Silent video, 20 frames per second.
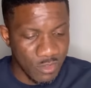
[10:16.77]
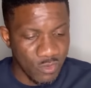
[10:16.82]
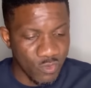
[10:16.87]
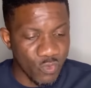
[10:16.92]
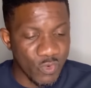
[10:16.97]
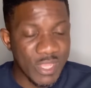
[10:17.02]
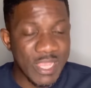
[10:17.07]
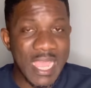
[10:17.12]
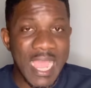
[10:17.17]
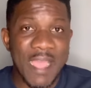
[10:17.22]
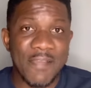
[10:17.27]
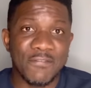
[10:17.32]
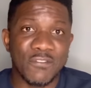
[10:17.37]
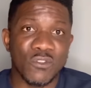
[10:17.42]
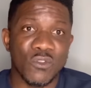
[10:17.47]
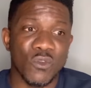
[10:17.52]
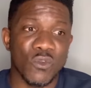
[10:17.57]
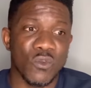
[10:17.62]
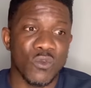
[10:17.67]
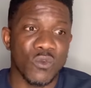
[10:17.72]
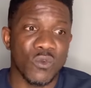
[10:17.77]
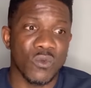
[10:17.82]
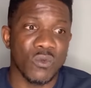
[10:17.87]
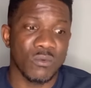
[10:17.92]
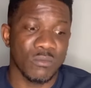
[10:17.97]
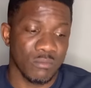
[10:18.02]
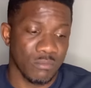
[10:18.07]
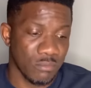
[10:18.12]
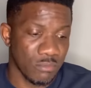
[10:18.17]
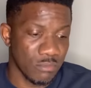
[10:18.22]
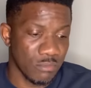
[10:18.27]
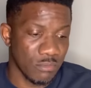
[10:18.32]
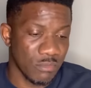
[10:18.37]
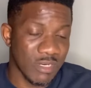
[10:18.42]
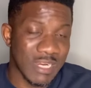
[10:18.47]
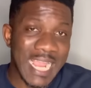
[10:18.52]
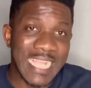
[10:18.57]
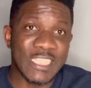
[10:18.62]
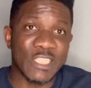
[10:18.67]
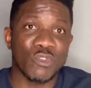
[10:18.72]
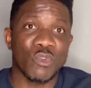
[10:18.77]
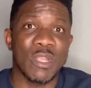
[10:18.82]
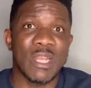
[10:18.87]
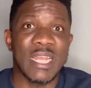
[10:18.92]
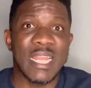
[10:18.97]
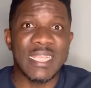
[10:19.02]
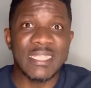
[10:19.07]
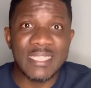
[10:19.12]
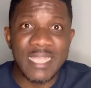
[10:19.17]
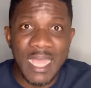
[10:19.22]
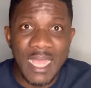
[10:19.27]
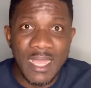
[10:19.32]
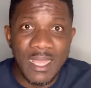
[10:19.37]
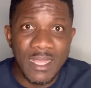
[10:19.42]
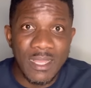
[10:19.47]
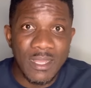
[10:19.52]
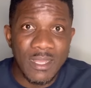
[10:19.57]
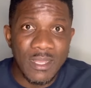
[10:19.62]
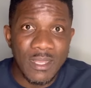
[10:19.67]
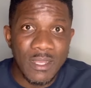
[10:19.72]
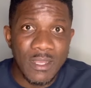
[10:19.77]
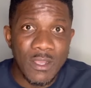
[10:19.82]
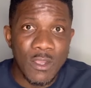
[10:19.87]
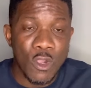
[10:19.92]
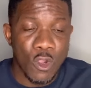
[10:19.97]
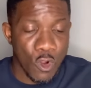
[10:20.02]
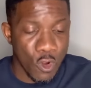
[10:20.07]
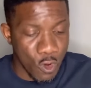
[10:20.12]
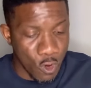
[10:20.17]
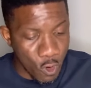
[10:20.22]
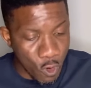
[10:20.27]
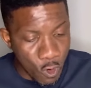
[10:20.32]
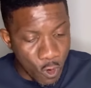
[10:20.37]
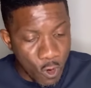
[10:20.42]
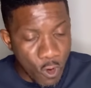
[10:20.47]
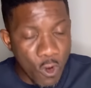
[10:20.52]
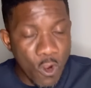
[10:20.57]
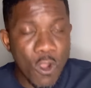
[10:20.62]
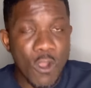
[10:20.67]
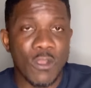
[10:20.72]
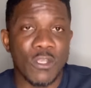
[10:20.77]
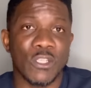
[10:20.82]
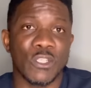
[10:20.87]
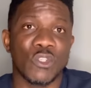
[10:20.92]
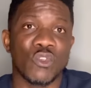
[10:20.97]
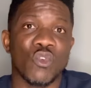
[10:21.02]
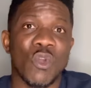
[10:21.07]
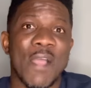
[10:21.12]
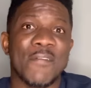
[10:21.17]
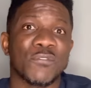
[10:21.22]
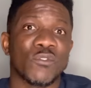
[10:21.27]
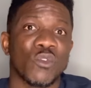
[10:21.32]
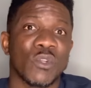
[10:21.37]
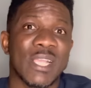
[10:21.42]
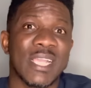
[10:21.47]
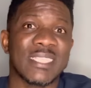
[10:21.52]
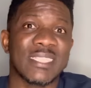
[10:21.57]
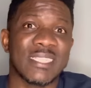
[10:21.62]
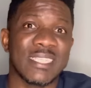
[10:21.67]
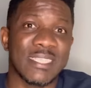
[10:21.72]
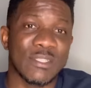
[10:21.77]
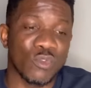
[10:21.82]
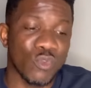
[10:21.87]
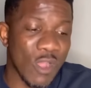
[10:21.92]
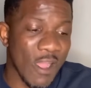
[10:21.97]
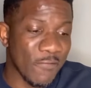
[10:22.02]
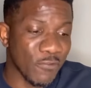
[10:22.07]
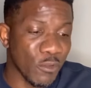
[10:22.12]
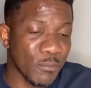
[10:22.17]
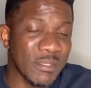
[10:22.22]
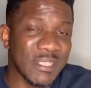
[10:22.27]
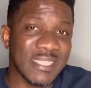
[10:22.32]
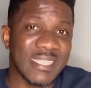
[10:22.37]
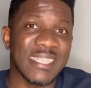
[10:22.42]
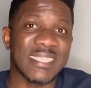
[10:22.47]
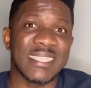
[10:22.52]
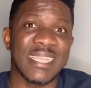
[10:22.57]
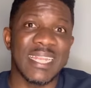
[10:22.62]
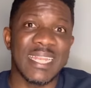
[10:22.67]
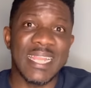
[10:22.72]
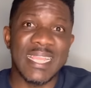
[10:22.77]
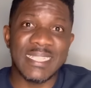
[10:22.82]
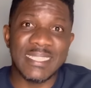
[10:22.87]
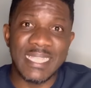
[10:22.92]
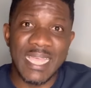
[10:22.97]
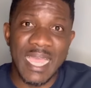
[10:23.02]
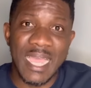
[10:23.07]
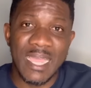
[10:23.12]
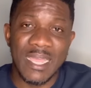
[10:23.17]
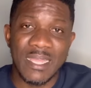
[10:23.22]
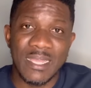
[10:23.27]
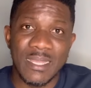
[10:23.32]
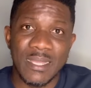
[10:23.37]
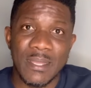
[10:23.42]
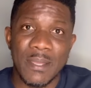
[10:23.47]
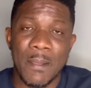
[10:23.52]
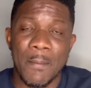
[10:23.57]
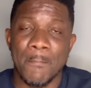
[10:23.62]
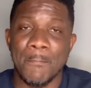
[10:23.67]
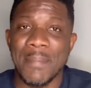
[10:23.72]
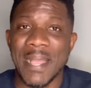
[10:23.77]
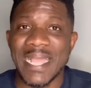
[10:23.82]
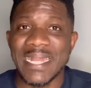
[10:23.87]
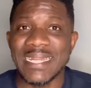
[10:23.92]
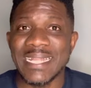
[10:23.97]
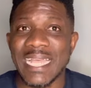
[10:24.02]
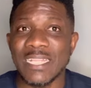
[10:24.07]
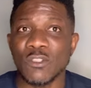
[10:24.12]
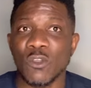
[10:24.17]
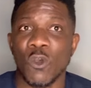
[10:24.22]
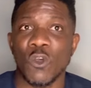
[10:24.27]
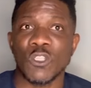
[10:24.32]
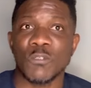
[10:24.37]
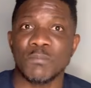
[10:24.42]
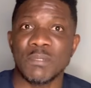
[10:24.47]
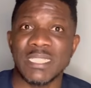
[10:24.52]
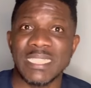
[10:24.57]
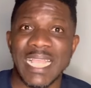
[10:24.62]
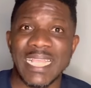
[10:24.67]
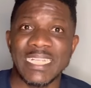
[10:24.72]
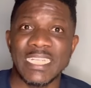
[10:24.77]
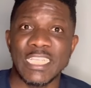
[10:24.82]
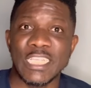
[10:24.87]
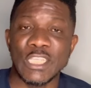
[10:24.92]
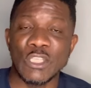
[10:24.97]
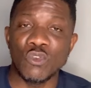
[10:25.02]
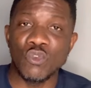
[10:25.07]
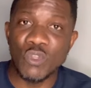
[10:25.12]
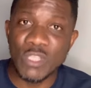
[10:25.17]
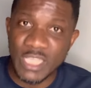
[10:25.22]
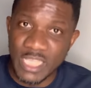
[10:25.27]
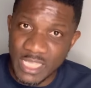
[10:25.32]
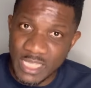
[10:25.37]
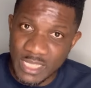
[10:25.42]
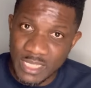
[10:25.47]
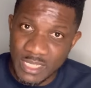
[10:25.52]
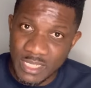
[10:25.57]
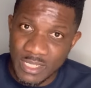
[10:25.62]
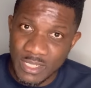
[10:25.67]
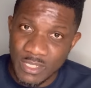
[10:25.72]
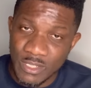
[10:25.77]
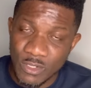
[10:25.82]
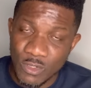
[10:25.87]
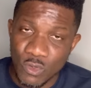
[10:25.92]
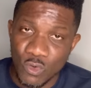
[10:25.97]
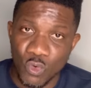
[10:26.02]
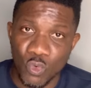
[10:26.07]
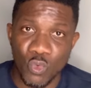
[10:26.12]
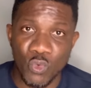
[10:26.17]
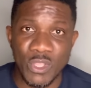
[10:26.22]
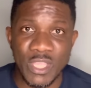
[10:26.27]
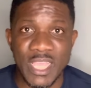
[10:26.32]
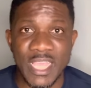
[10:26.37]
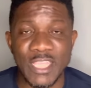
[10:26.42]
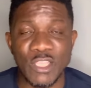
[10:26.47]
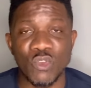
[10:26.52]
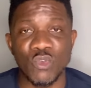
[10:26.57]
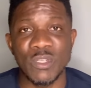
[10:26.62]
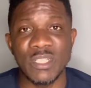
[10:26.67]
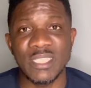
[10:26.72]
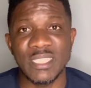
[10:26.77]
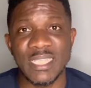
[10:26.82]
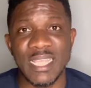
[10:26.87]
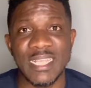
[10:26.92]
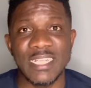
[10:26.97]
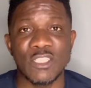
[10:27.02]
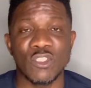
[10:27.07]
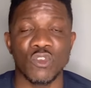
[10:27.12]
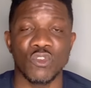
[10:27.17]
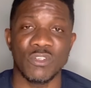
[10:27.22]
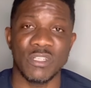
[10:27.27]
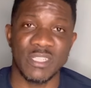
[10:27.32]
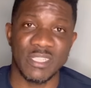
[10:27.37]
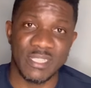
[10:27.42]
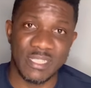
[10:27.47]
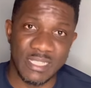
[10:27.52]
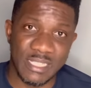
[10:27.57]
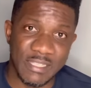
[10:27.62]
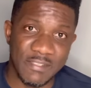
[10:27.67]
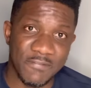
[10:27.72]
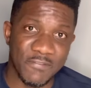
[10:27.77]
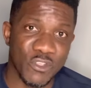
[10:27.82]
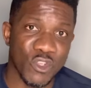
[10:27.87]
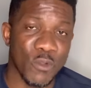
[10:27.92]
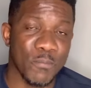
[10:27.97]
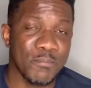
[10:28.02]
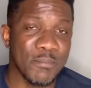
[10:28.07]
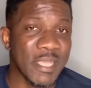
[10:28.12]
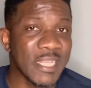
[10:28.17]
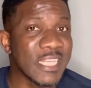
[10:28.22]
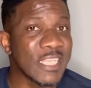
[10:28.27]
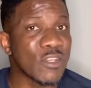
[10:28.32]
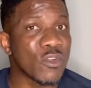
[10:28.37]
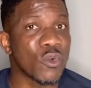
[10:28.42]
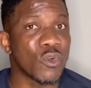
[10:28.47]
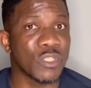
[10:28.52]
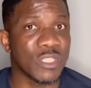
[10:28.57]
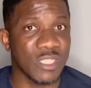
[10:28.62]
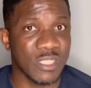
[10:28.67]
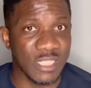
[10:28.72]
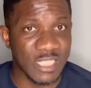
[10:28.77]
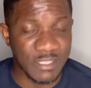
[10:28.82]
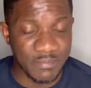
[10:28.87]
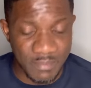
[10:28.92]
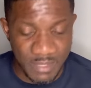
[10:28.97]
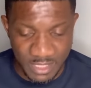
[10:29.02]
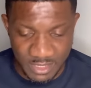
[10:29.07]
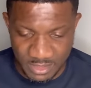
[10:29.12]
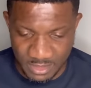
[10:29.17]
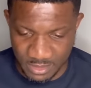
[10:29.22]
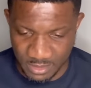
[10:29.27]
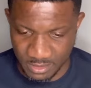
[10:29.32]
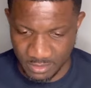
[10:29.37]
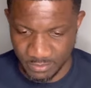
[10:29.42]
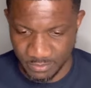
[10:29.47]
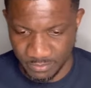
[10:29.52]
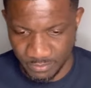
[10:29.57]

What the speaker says: we have to write you a letter, or you have to be sent a letter by that hospital in the UK where you intend to receive your medical treatment.